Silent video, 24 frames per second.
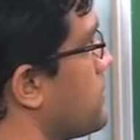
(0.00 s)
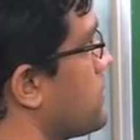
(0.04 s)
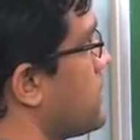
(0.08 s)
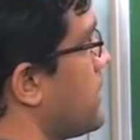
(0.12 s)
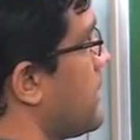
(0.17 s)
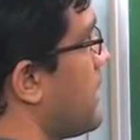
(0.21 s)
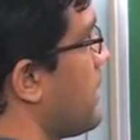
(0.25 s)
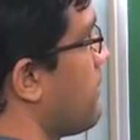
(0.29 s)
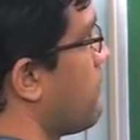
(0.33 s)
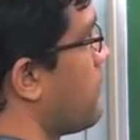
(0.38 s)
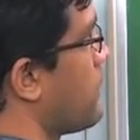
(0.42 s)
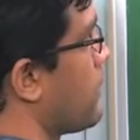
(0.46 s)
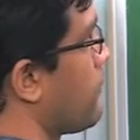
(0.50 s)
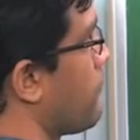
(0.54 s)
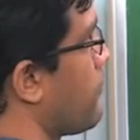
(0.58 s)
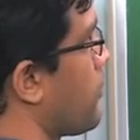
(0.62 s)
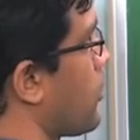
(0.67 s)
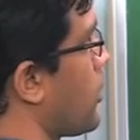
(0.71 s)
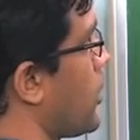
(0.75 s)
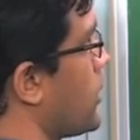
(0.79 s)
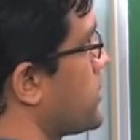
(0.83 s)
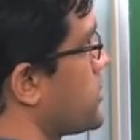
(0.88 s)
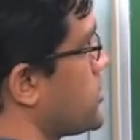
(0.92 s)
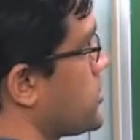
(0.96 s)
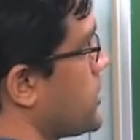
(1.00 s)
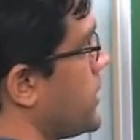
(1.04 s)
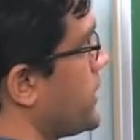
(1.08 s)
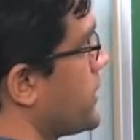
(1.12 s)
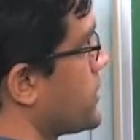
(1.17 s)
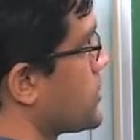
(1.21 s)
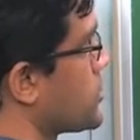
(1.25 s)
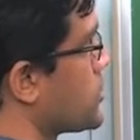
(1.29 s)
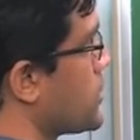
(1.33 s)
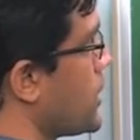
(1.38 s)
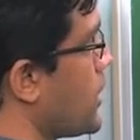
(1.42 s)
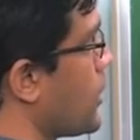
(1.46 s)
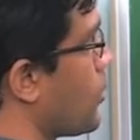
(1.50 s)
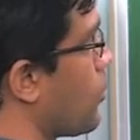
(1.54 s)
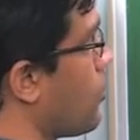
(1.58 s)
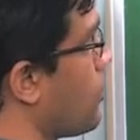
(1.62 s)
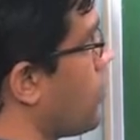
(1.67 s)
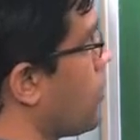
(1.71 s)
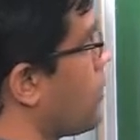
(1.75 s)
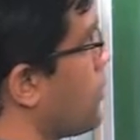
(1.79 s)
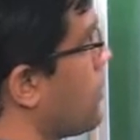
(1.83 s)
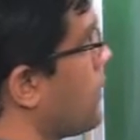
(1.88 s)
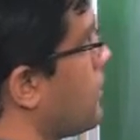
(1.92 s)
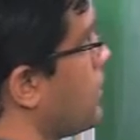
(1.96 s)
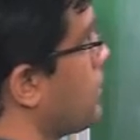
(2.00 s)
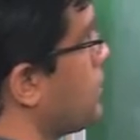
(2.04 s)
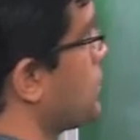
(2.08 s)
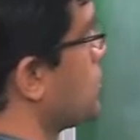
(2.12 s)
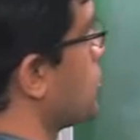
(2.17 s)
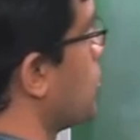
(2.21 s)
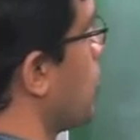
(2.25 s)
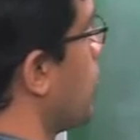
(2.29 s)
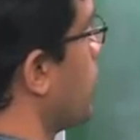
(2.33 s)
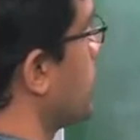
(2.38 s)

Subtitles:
the derivative of a constant is 0. So,